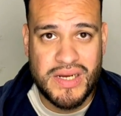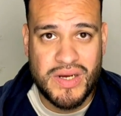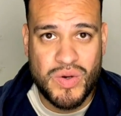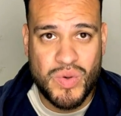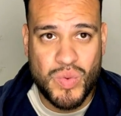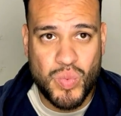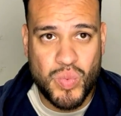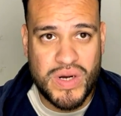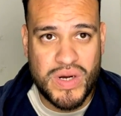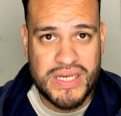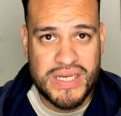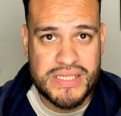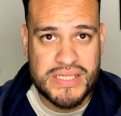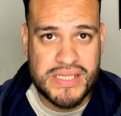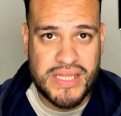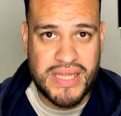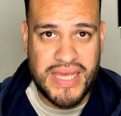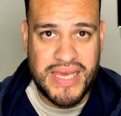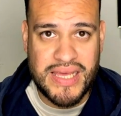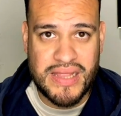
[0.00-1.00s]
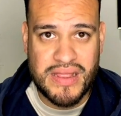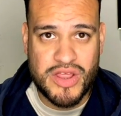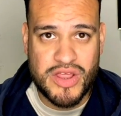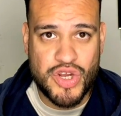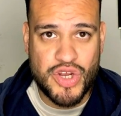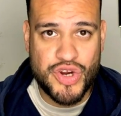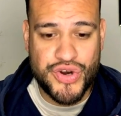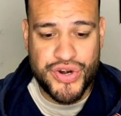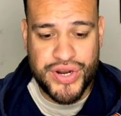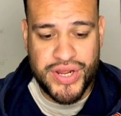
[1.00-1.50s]
was the
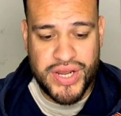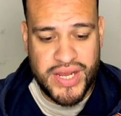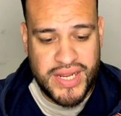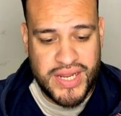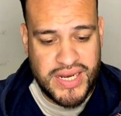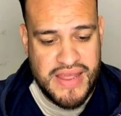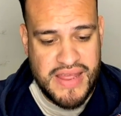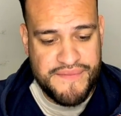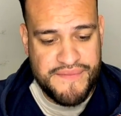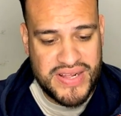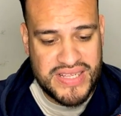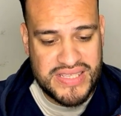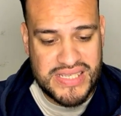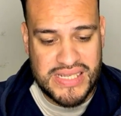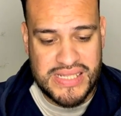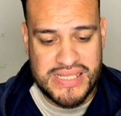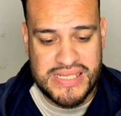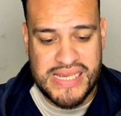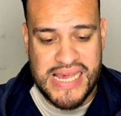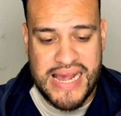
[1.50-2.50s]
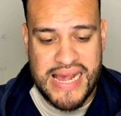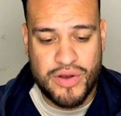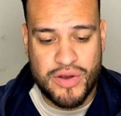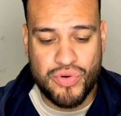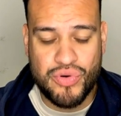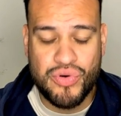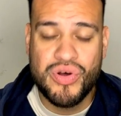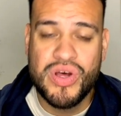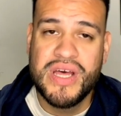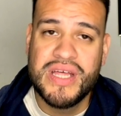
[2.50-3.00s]
third defensive
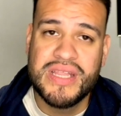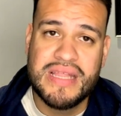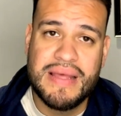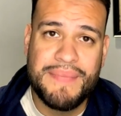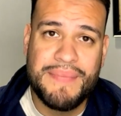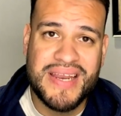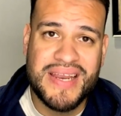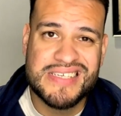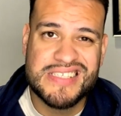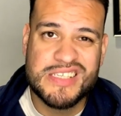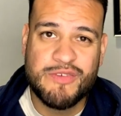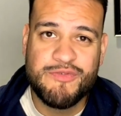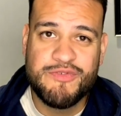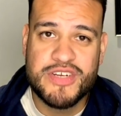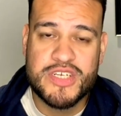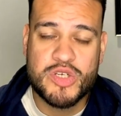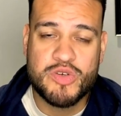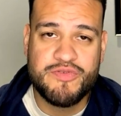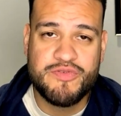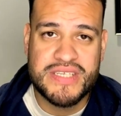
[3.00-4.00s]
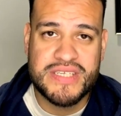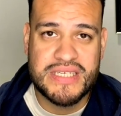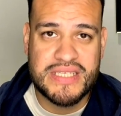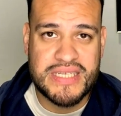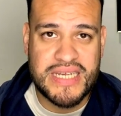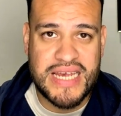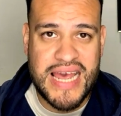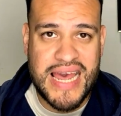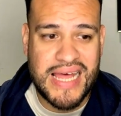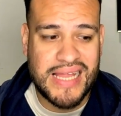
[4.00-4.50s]
tackle that made his official visit to
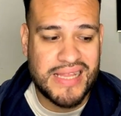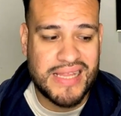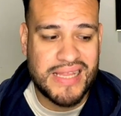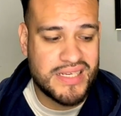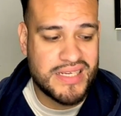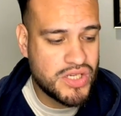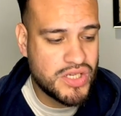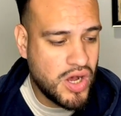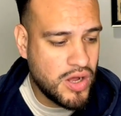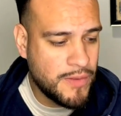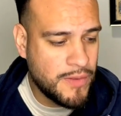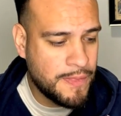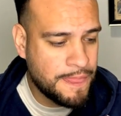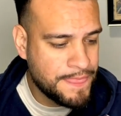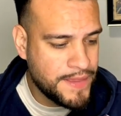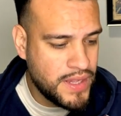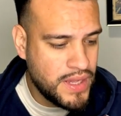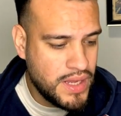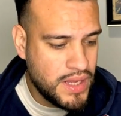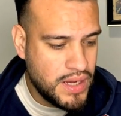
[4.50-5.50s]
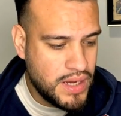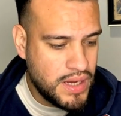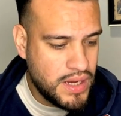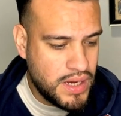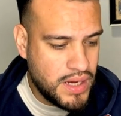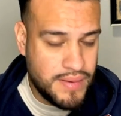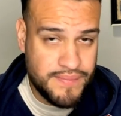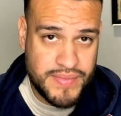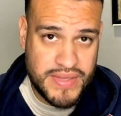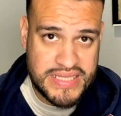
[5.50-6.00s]
Hallis Hall,
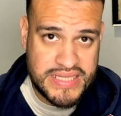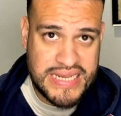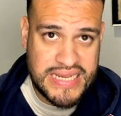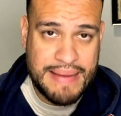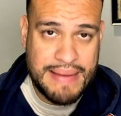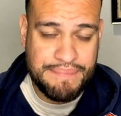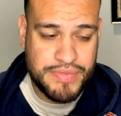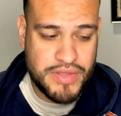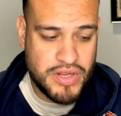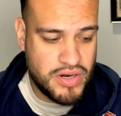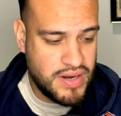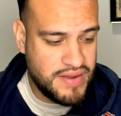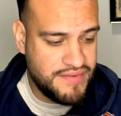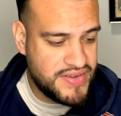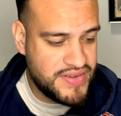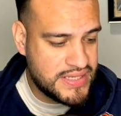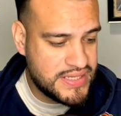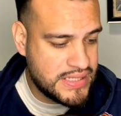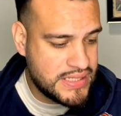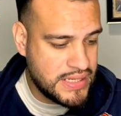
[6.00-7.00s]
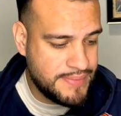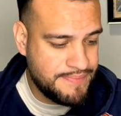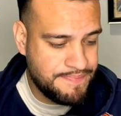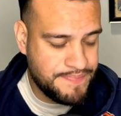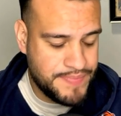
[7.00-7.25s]
the top 30 visit.